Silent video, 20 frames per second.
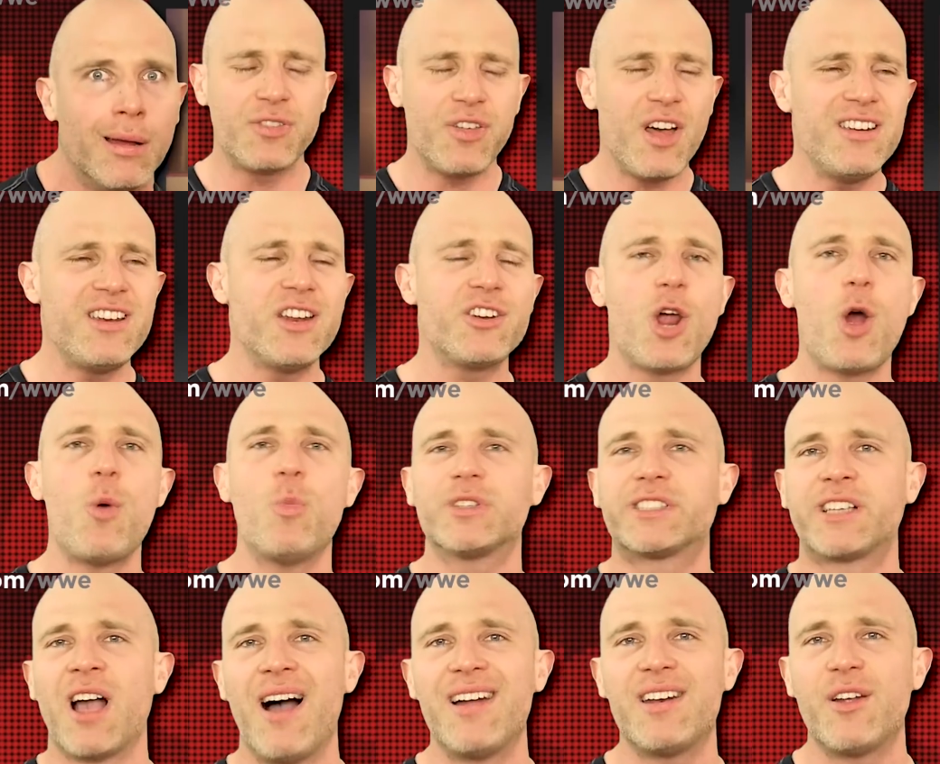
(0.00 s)
The Thunderdome
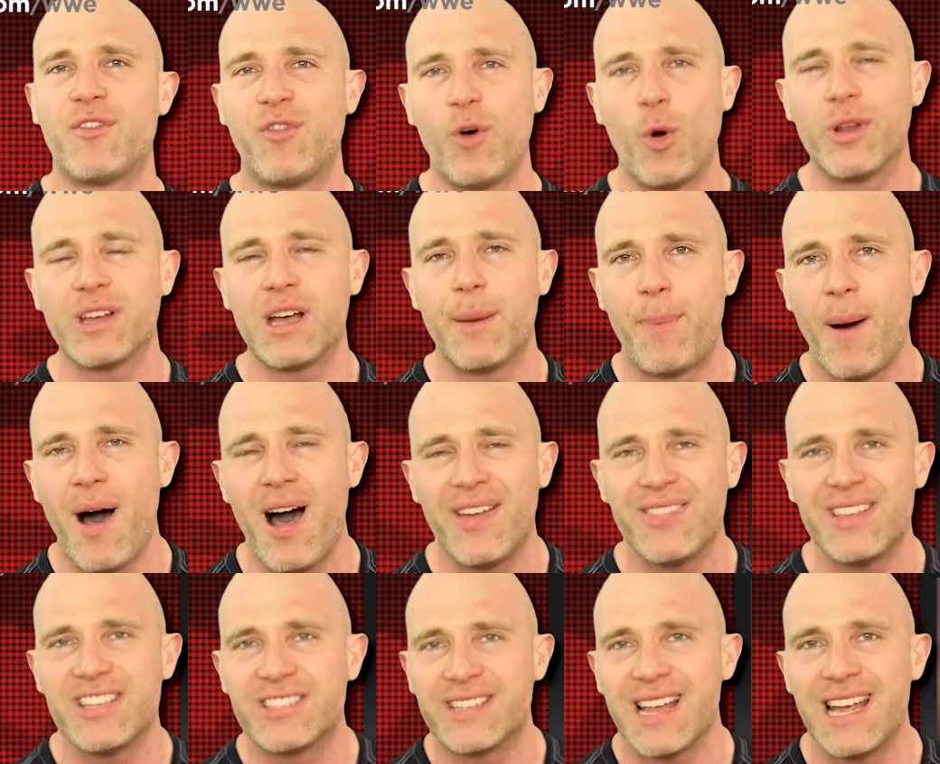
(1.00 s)
was kind of falling
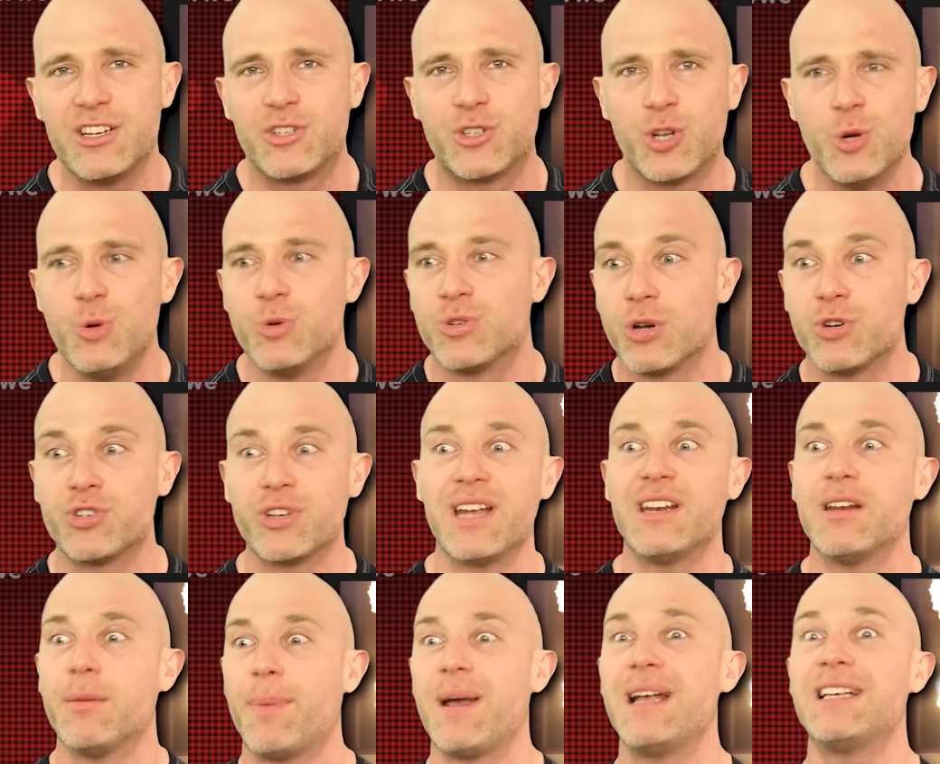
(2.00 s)
apart at this stage too, so
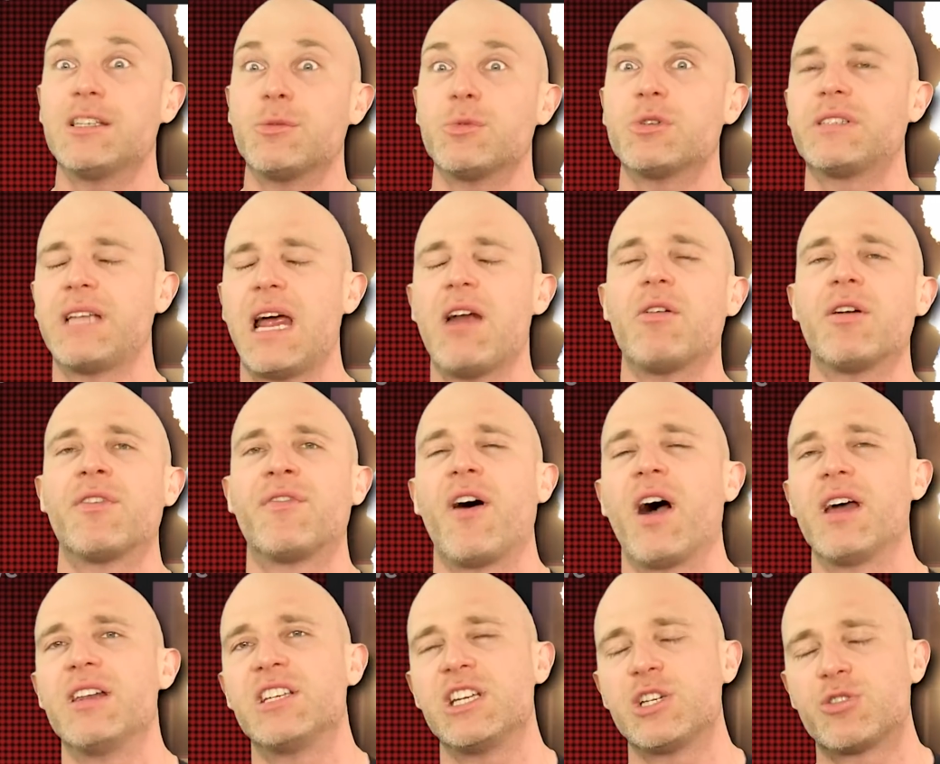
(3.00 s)
Shayna Baszler was
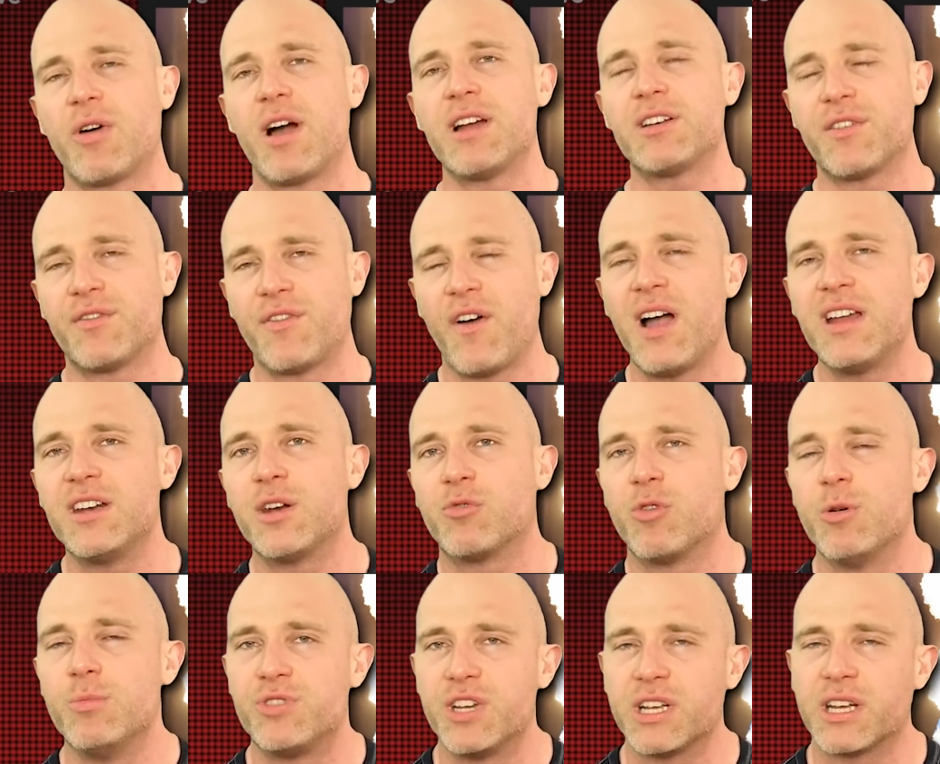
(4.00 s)
terrified, and she tried to find a
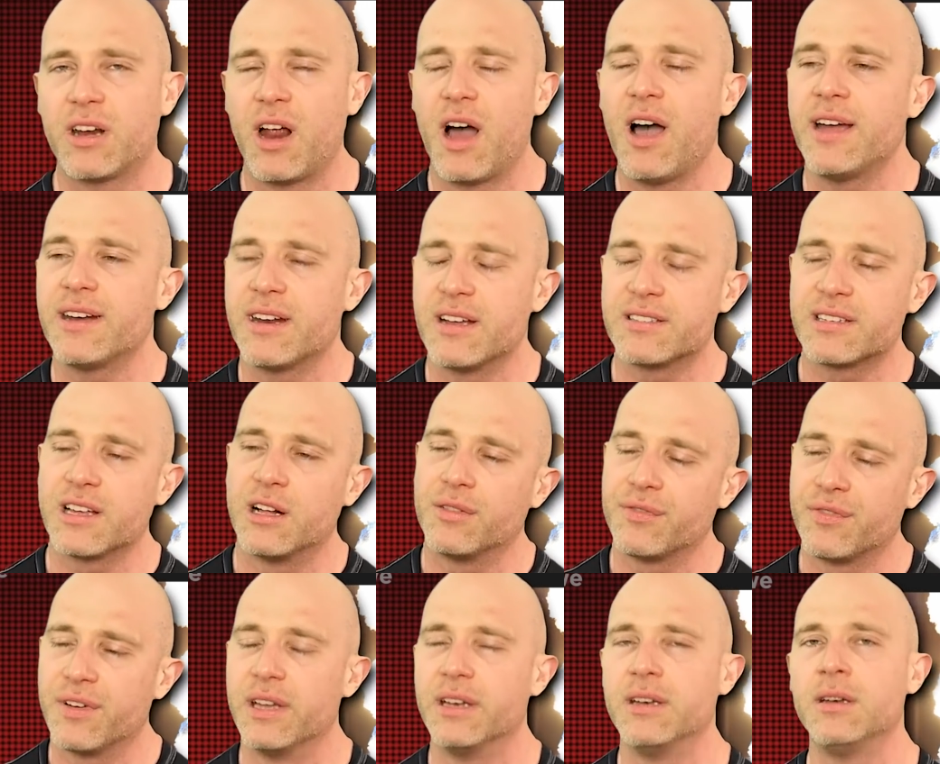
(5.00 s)
room she could hide
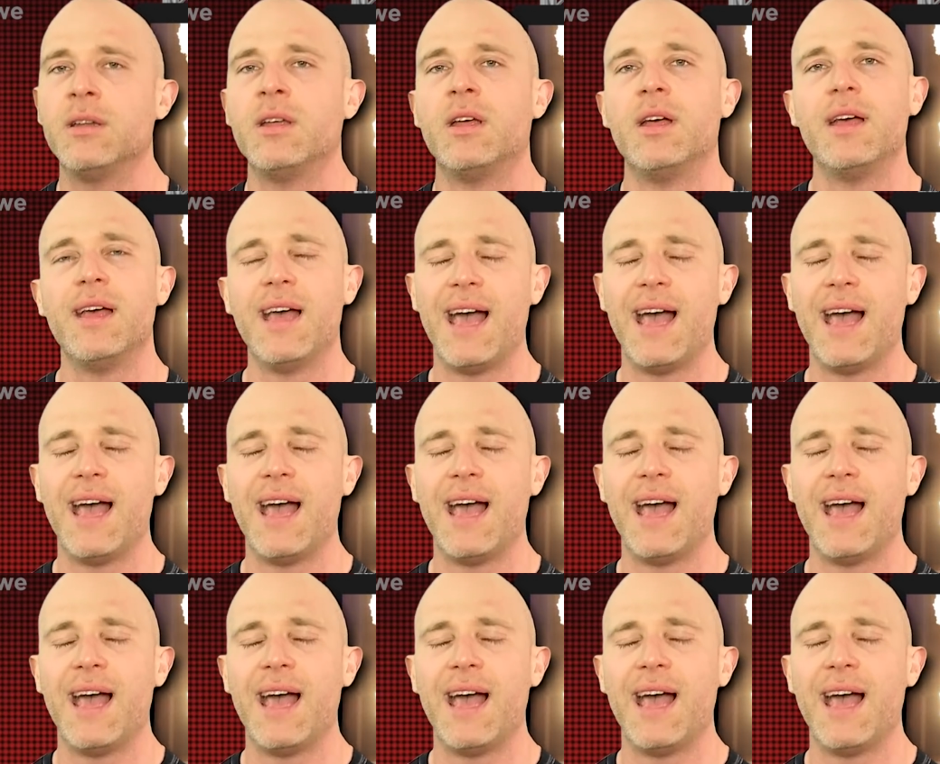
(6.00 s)
herself in.